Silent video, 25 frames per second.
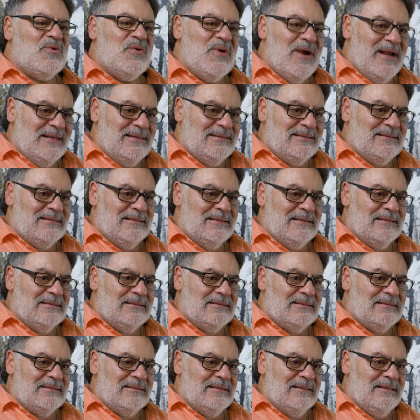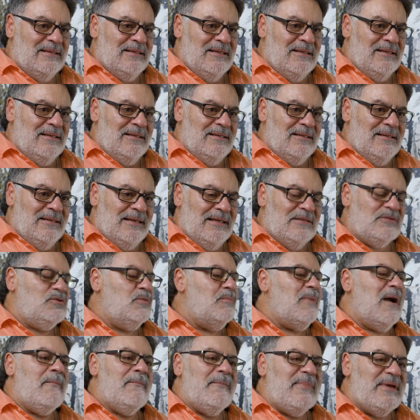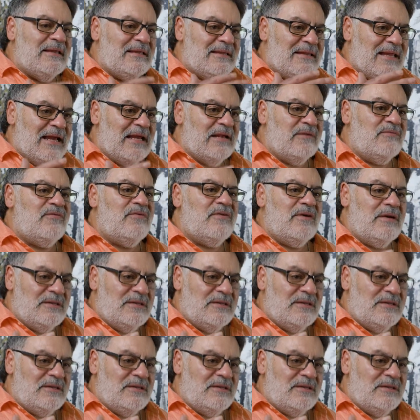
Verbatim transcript: crisis into my midlife